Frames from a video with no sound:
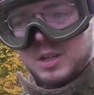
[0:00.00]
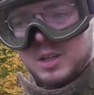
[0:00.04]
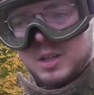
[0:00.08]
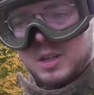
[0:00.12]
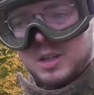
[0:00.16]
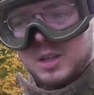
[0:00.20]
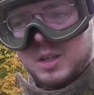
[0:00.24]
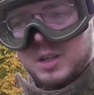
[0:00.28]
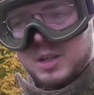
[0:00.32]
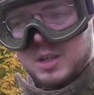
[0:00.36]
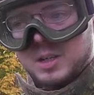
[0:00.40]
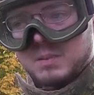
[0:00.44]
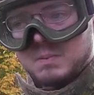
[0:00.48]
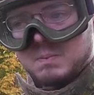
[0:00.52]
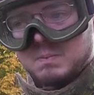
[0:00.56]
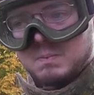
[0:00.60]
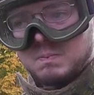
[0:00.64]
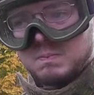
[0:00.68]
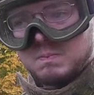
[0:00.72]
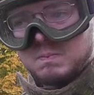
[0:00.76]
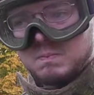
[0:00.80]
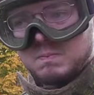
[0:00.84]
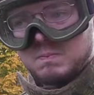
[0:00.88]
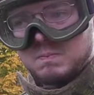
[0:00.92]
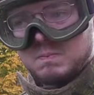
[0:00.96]

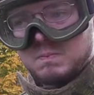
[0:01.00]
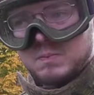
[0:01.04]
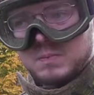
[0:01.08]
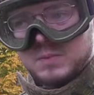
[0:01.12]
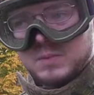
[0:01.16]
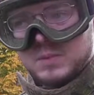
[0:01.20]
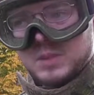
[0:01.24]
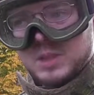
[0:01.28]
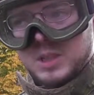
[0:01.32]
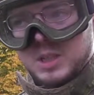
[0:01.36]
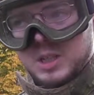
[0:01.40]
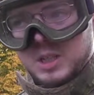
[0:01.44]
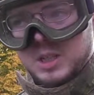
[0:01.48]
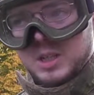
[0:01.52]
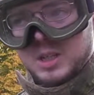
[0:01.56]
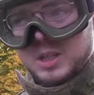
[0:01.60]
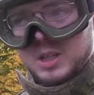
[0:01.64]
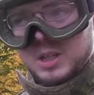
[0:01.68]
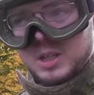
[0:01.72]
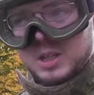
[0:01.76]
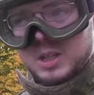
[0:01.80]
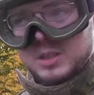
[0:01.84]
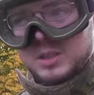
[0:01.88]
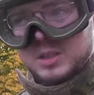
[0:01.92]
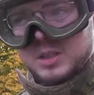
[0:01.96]

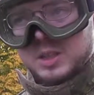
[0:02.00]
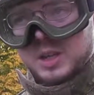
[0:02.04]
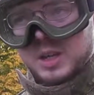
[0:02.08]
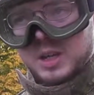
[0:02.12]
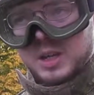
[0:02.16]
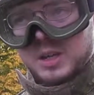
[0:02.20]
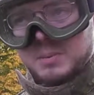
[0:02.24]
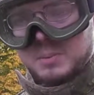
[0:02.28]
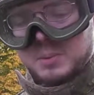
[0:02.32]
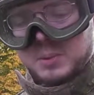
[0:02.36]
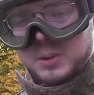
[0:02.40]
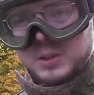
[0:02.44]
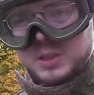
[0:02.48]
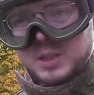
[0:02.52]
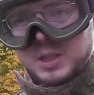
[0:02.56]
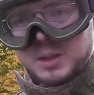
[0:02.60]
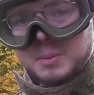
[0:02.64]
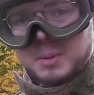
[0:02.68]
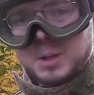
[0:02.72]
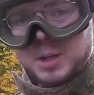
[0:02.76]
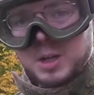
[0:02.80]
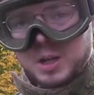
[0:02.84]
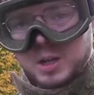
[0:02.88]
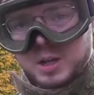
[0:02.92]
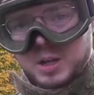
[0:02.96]
So that, plus
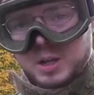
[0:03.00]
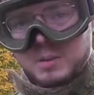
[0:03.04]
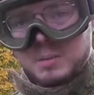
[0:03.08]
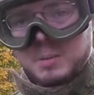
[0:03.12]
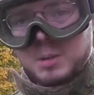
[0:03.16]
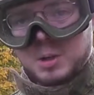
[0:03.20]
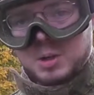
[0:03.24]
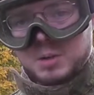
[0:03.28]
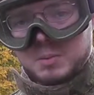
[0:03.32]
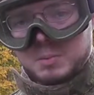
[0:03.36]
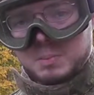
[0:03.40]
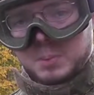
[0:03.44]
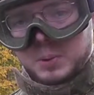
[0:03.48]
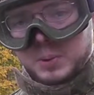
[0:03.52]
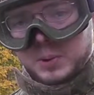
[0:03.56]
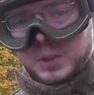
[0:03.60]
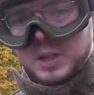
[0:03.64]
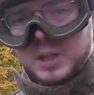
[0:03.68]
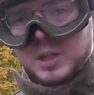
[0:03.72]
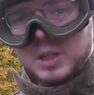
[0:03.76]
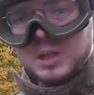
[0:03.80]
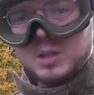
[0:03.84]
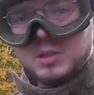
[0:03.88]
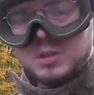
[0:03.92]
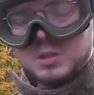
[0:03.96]
I am
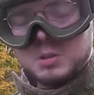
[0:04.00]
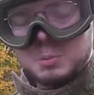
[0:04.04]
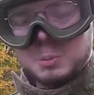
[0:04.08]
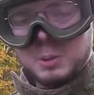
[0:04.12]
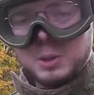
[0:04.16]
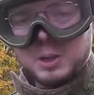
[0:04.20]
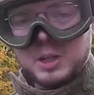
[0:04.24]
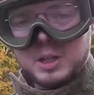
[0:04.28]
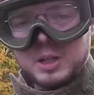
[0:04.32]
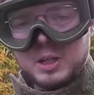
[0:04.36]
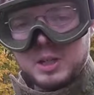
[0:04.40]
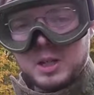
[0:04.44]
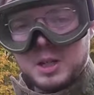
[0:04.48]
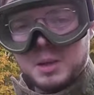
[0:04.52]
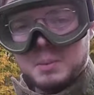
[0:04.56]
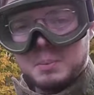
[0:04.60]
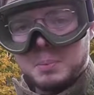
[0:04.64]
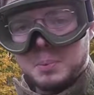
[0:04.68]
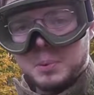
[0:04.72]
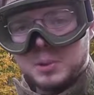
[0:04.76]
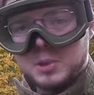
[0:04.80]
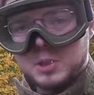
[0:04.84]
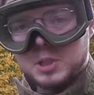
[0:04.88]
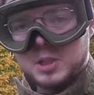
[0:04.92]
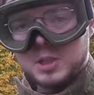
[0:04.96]
putting in a new spring. I'm
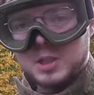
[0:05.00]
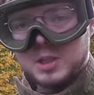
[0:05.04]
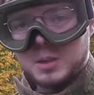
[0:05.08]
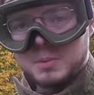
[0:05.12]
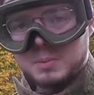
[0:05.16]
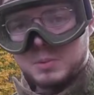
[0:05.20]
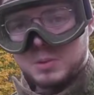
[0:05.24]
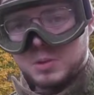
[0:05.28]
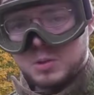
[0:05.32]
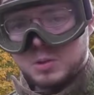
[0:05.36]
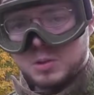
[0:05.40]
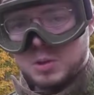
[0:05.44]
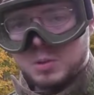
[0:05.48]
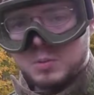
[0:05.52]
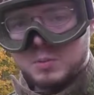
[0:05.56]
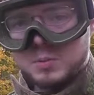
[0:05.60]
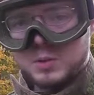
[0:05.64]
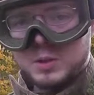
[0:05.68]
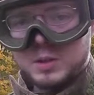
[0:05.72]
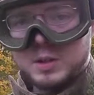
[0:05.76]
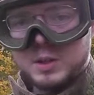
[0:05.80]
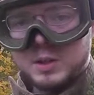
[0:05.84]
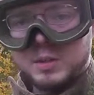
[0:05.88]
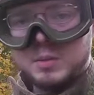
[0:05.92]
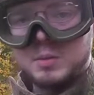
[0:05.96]
pushing it up to
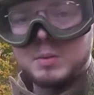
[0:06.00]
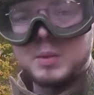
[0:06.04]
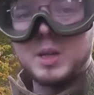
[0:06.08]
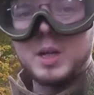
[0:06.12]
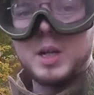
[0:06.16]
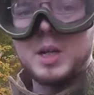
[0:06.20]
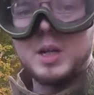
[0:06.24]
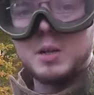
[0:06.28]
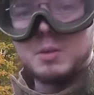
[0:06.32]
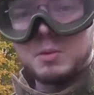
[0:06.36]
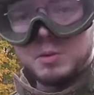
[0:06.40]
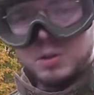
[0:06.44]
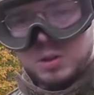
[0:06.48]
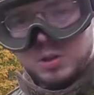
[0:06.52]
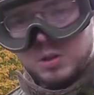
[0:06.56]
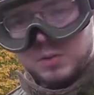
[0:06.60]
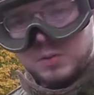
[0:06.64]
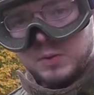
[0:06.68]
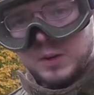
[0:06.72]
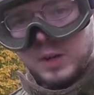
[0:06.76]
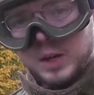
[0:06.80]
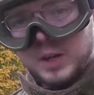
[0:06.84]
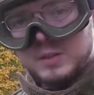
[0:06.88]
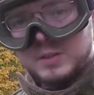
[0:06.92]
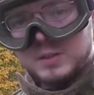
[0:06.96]
hopefully around 390 with 2
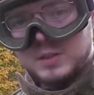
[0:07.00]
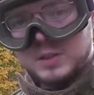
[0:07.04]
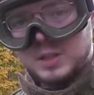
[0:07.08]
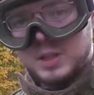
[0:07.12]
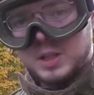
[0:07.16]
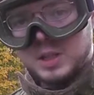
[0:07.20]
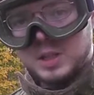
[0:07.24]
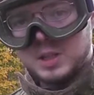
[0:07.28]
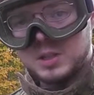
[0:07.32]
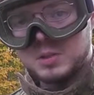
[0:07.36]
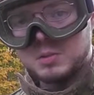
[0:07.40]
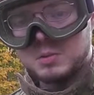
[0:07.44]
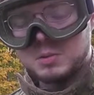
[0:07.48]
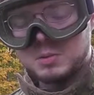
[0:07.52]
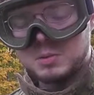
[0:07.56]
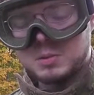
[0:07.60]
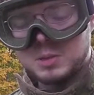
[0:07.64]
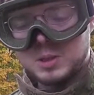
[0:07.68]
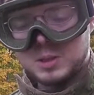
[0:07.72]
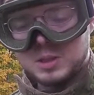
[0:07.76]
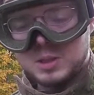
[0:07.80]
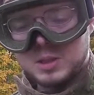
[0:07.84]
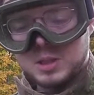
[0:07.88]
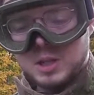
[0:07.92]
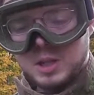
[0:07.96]
5s, like this one
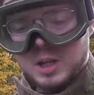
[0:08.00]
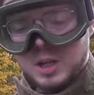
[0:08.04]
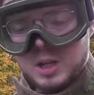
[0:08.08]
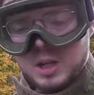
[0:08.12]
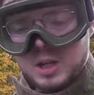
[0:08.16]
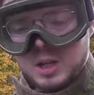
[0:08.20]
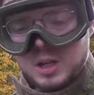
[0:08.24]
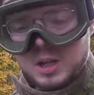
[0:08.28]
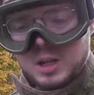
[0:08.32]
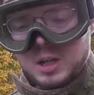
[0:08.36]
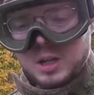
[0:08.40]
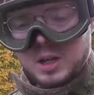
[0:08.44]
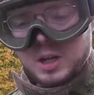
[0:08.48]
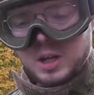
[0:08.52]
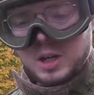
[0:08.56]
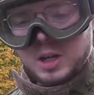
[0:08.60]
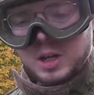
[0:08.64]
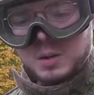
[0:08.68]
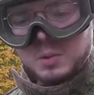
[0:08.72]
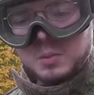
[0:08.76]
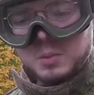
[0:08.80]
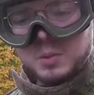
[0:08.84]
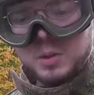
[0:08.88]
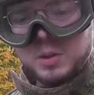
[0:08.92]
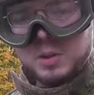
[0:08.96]
was,
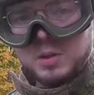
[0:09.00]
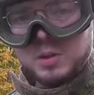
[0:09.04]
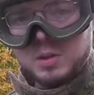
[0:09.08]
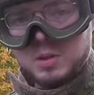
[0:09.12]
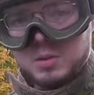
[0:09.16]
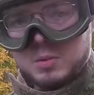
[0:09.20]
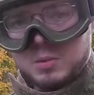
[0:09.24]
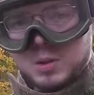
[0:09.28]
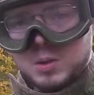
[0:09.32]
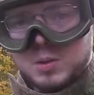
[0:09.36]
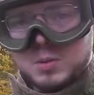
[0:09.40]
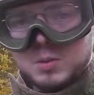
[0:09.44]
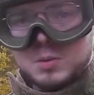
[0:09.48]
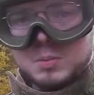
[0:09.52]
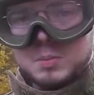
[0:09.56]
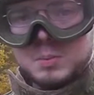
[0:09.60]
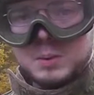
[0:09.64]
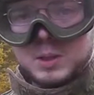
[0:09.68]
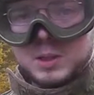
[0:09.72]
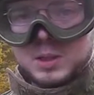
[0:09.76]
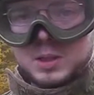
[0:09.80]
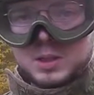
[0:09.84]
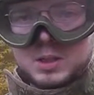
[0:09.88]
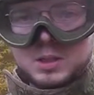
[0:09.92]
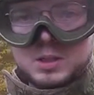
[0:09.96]
with 2 O's,
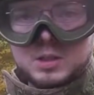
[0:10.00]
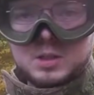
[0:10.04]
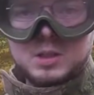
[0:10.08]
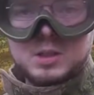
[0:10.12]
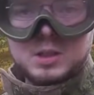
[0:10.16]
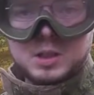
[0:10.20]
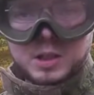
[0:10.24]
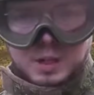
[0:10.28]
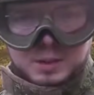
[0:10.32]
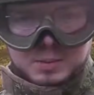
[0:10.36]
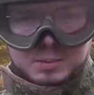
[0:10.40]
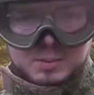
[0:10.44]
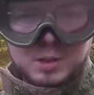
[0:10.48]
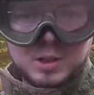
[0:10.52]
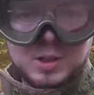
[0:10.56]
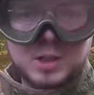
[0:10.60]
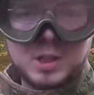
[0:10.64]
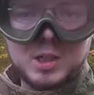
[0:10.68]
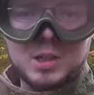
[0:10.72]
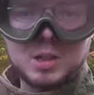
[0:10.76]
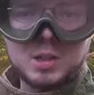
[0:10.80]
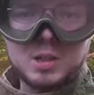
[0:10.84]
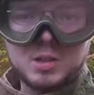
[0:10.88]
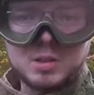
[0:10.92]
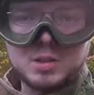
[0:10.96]
because the games around
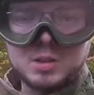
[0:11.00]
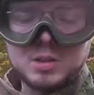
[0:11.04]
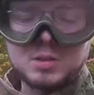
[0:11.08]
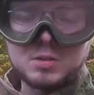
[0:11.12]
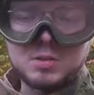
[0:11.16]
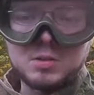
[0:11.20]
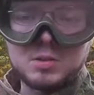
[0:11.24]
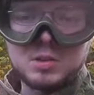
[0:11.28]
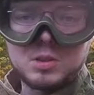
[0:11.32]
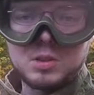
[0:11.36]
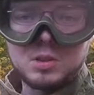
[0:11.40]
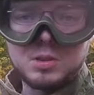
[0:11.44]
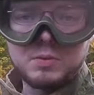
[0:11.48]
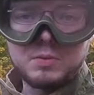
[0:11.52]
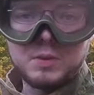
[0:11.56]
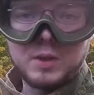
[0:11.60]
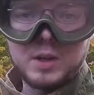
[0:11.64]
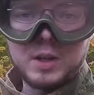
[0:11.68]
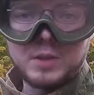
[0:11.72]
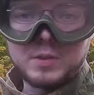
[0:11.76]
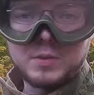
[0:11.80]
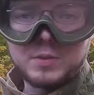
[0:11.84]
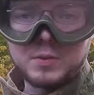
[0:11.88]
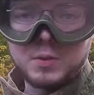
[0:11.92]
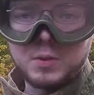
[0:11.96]
here all use 2
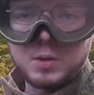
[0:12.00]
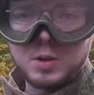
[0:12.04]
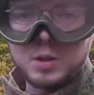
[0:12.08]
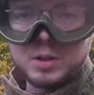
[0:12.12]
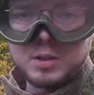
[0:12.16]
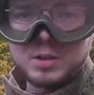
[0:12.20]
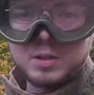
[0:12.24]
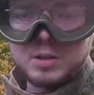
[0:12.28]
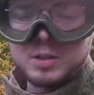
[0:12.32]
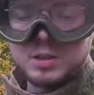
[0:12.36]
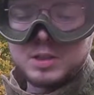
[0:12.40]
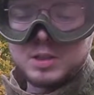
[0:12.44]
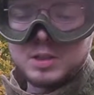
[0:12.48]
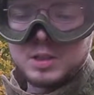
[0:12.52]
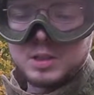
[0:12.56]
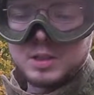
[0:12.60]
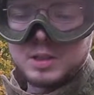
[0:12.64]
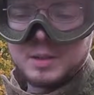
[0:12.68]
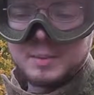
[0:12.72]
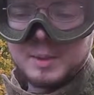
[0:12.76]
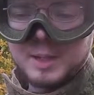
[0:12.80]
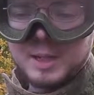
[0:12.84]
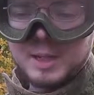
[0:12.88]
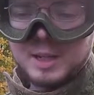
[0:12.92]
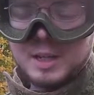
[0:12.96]
5s. 400 is the
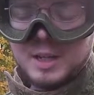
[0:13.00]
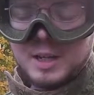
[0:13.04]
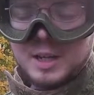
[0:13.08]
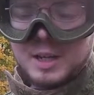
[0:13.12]
limit.